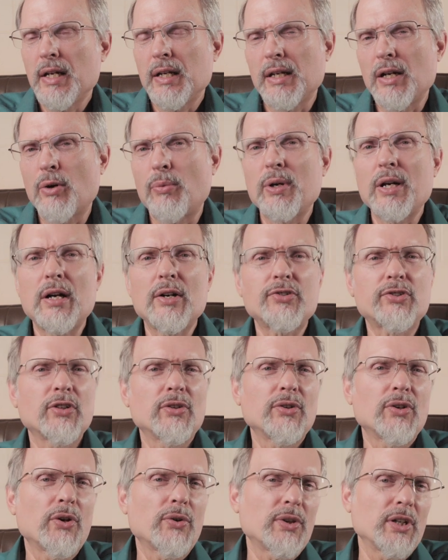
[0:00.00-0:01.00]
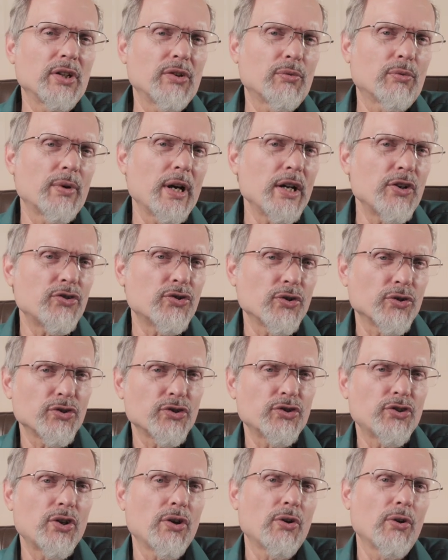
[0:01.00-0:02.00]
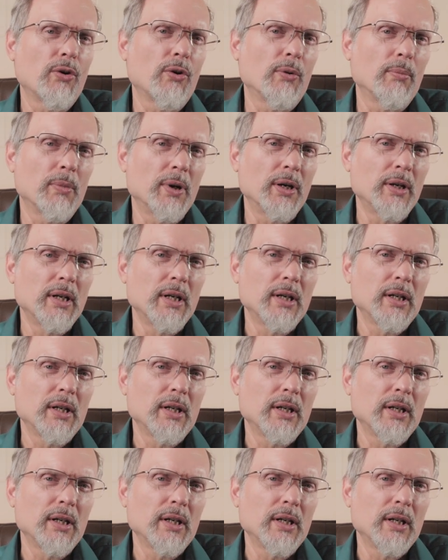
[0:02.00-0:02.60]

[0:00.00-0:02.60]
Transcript: Now, we also know that Rachel's tomb,